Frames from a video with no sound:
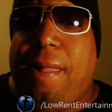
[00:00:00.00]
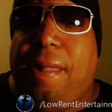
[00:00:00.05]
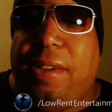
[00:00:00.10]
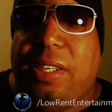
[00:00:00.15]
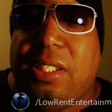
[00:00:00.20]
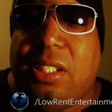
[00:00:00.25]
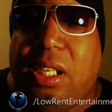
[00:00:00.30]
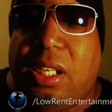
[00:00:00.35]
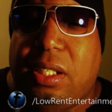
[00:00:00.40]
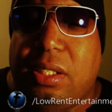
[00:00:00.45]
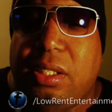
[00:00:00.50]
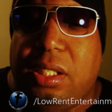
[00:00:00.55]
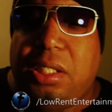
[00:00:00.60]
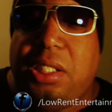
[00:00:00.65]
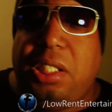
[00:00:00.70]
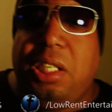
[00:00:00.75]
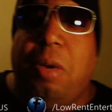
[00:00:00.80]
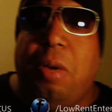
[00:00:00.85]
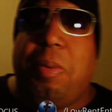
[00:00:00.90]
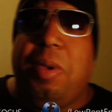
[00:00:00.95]
You know, the
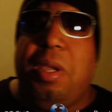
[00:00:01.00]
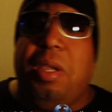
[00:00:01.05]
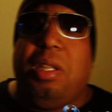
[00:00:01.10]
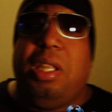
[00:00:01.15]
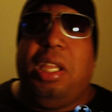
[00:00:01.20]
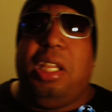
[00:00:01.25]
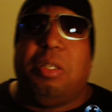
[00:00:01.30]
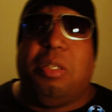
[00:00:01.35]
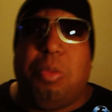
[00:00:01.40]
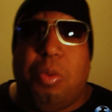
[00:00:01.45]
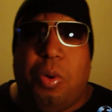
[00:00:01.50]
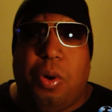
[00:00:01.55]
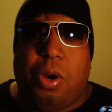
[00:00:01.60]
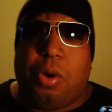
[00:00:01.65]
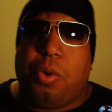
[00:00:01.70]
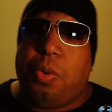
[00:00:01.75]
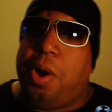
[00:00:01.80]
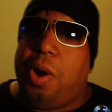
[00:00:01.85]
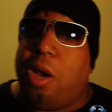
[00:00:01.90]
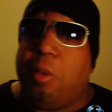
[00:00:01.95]
GOP needs more
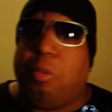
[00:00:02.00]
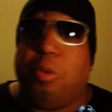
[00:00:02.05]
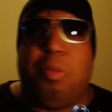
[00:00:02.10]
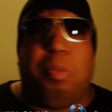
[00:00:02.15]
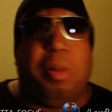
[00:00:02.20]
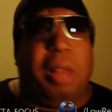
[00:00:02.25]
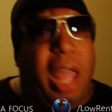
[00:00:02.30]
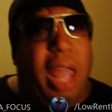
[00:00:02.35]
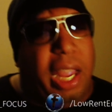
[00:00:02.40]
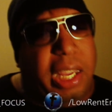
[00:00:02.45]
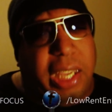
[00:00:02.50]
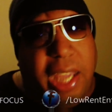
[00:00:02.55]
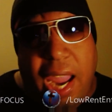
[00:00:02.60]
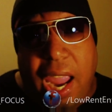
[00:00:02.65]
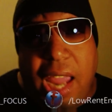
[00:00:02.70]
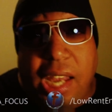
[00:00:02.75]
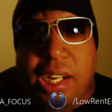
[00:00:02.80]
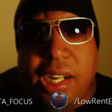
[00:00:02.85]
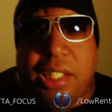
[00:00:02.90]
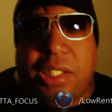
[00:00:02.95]
credible black
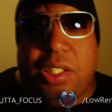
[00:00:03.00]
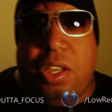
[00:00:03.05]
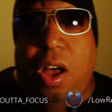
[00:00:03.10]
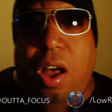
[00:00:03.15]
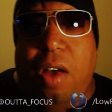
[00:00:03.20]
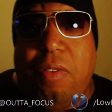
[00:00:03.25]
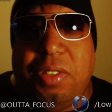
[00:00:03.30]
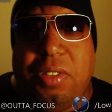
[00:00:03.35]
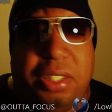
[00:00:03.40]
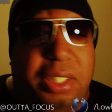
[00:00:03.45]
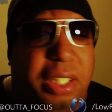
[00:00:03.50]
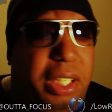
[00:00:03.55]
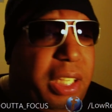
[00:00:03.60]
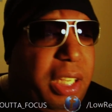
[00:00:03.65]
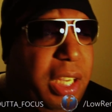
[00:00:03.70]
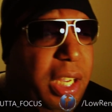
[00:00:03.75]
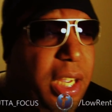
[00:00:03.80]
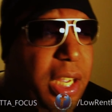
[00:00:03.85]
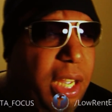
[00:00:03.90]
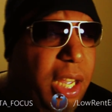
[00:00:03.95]
candidates, obviously.
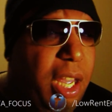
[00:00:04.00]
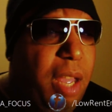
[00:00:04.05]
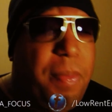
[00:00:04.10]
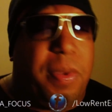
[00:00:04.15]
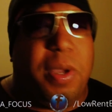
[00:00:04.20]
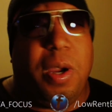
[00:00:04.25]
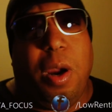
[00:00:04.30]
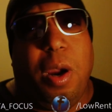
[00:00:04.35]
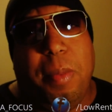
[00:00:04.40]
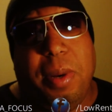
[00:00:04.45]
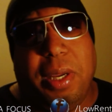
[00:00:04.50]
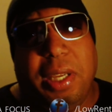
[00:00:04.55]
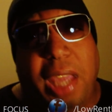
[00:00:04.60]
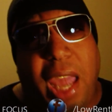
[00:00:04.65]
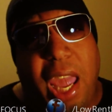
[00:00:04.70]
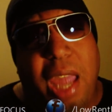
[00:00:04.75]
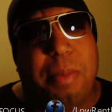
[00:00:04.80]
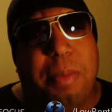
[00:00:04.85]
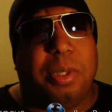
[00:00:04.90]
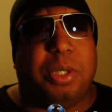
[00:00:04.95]
I mean, Herman
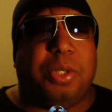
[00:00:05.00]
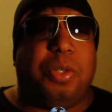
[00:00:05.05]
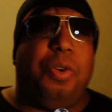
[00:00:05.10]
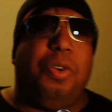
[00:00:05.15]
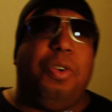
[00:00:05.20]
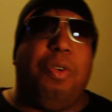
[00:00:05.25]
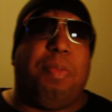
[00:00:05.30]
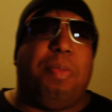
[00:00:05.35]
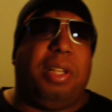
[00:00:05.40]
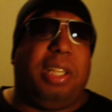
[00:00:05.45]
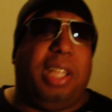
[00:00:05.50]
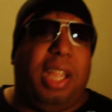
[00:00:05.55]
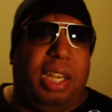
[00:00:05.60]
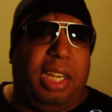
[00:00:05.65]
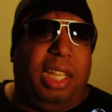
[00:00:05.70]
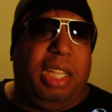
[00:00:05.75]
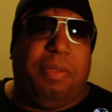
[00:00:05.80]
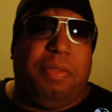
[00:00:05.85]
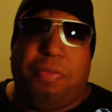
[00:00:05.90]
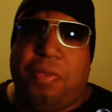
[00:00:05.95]
Cain was cool, but then
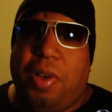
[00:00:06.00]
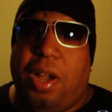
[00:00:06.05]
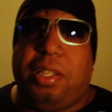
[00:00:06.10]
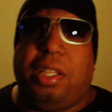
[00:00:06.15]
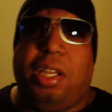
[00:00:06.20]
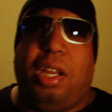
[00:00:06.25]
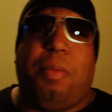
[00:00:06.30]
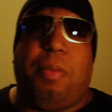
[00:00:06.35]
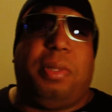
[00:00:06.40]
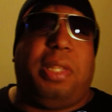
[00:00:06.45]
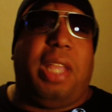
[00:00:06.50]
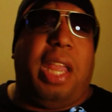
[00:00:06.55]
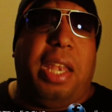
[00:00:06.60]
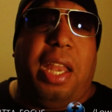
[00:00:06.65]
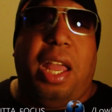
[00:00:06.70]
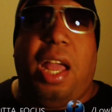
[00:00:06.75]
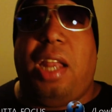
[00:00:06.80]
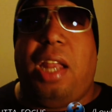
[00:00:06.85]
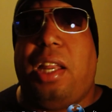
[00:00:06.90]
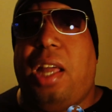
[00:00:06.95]
he fucked it up with that
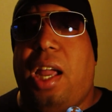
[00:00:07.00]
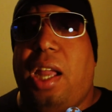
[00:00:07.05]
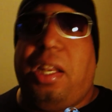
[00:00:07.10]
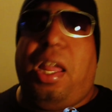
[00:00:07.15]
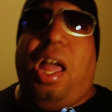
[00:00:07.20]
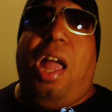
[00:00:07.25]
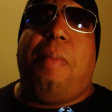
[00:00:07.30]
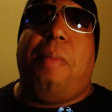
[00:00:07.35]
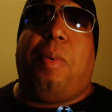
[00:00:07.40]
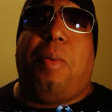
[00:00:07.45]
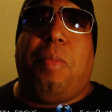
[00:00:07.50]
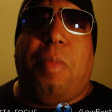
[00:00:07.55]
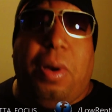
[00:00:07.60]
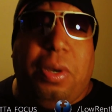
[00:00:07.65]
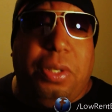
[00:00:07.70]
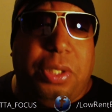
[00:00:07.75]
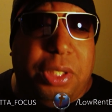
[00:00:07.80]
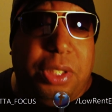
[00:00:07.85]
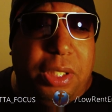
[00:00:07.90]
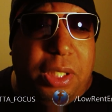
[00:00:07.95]
999
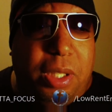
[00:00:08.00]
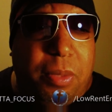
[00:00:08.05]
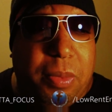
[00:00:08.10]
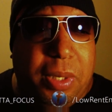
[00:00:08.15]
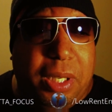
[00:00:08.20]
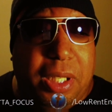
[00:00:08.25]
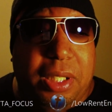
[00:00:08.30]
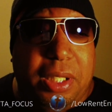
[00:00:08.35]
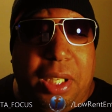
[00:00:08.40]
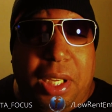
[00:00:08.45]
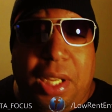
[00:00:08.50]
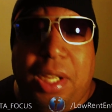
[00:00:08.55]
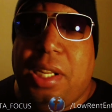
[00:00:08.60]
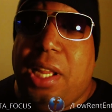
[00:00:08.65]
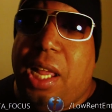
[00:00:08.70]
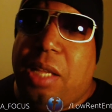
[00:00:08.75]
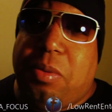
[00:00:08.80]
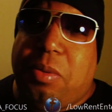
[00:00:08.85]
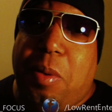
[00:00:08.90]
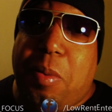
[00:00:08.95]
promotion. I mean,
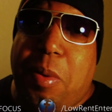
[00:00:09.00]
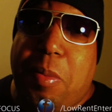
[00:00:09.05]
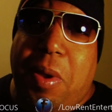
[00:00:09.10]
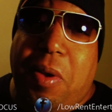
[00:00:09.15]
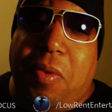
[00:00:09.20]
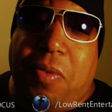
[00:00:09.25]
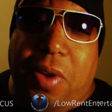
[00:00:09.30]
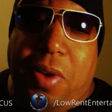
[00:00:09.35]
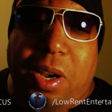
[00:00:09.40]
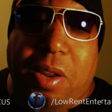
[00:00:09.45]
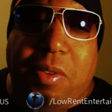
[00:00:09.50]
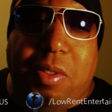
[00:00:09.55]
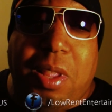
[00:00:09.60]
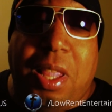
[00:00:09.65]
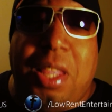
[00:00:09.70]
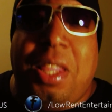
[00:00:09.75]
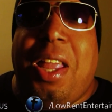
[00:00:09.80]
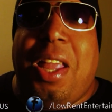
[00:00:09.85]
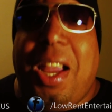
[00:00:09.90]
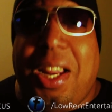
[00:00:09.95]
that's what everybody made fun of.
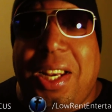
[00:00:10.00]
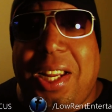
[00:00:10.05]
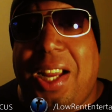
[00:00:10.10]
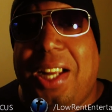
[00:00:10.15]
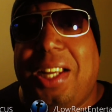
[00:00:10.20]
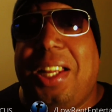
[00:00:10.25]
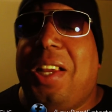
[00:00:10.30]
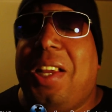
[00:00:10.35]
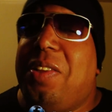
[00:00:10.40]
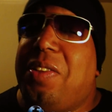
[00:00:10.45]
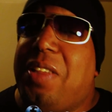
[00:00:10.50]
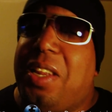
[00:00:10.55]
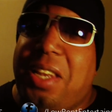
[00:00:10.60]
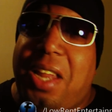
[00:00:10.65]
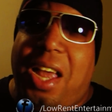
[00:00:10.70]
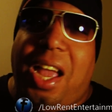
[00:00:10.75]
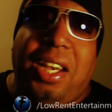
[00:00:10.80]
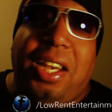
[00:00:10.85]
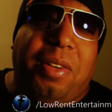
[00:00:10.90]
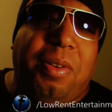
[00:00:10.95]

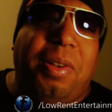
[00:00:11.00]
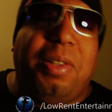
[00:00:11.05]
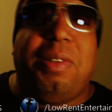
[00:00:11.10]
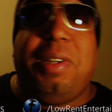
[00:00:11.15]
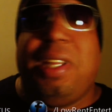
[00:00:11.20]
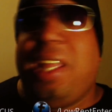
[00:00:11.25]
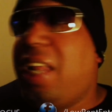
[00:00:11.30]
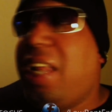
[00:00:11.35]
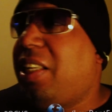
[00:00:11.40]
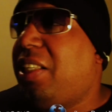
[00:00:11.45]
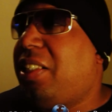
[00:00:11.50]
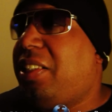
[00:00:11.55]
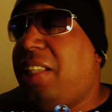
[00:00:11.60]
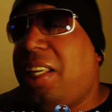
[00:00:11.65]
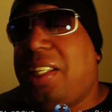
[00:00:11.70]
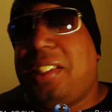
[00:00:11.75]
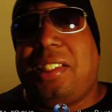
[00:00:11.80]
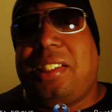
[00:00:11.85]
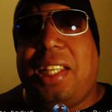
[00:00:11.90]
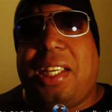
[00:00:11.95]
He had the
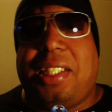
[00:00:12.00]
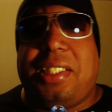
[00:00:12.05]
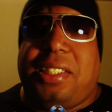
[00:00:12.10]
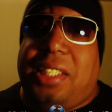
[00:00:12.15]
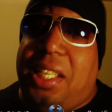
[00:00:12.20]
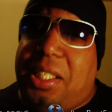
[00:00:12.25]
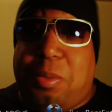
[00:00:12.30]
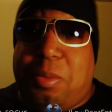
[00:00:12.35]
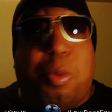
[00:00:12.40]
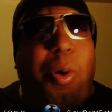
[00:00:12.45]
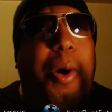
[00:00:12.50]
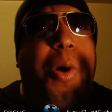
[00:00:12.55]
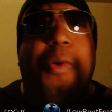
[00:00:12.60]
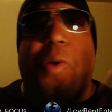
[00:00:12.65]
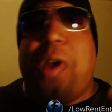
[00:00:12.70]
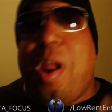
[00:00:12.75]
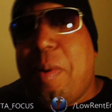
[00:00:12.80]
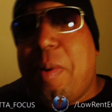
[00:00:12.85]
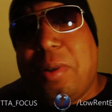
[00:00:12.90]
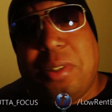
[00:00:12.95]
666
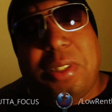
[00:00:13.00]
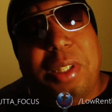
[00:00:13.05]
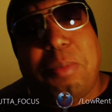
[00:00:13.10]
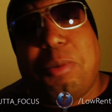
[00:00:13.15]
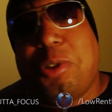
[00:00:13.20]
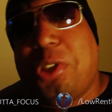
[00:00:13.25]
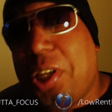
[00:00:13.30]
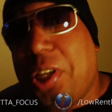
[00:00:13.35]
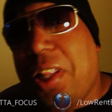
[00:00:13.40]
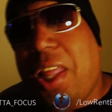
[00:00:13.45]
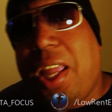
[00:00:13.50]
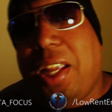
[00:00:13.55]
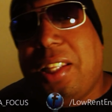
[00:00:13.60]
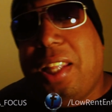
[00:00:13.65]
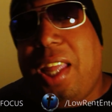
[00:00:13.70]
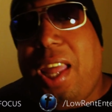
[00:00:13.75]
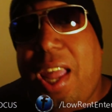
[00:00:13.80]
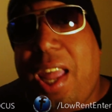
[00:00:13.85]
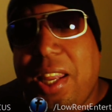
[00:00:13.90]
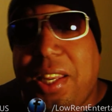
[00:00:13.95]
program or some shit like
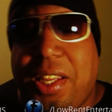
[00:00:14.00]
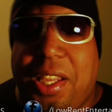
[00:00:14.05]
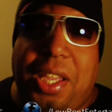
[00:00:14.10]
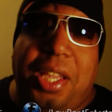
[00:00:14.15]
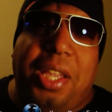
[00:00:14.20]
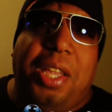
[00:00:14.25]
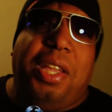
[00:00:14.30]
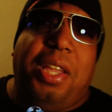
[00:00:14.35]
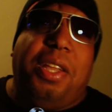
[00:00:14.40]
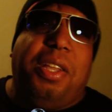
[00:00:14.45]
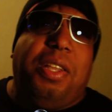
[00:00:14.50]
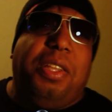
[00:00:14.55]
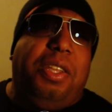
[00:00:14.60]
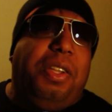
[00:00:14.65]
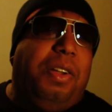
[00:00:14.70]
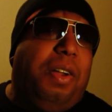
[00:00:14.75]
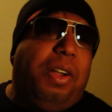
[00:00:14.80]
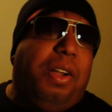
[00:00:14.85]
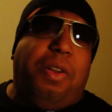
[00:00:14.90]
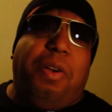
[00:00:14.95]
that.
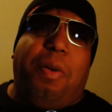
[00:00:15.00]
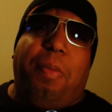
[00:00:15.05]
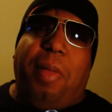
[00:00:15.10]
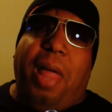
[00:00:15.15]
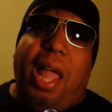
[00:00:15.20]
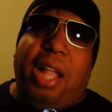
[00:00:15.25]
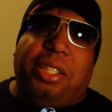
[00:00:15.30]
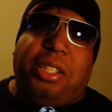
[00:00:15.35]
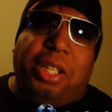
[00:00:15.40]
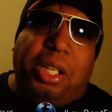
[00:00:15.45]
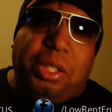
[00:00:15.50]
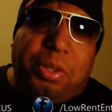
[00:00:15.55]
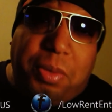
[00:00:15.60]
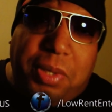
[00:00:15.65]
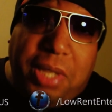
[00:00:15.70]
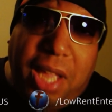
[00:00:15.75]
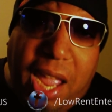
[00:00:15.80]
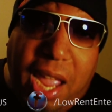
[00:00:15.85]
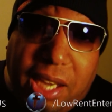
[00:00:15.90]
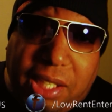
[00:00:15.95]
You want to go to a black church
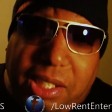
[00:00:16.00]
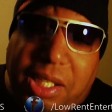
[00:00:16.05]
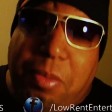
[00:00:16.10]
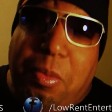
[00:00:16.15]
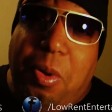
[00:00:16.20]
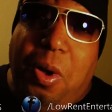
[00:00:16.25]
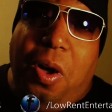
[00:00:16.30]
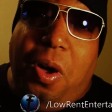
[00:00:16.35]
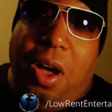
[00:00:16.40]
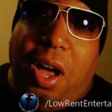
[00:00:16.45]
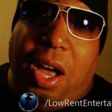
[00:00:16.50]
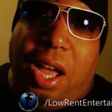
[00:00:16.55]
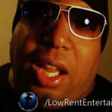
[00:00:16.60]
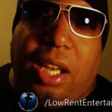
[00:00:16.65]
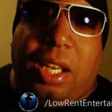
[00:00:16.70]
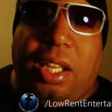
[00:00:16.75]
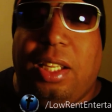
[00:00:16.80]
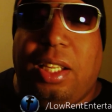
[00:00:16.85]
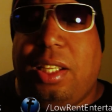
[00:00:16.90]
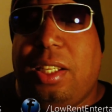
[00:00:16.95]
with that? Come
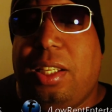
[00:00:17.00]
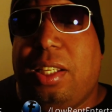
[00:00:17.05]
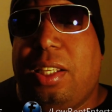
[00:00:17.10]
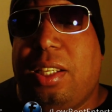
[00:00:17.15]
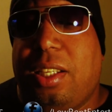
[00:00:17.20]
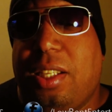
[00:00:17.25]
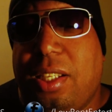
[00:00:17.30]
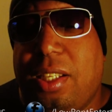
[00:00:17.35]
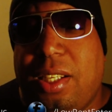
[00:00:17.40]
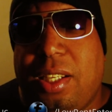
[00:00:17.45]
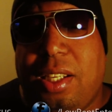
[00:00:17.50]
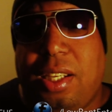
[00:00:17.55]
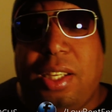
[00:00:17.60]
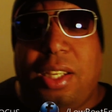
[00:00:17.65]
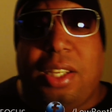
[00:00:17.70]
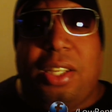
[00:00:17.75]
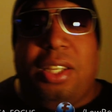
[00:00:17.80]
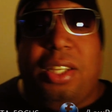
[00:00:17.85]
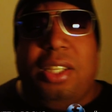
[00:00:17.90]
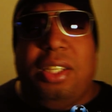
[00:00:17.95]
on.
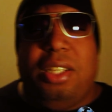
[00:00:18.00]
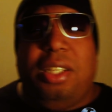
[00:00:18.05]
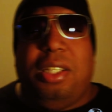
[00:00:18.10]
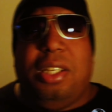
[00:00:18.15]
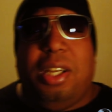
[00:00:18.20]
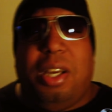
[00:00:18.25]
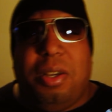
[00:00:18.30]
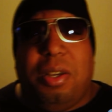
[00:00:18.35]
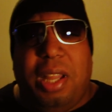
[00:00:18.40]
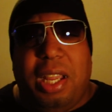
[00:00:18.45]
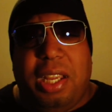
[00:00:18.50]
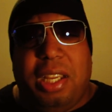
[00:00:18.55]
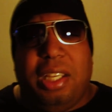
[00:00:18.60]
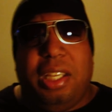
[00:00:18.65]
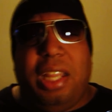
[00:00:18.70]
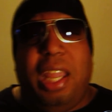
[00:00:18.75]
You know, what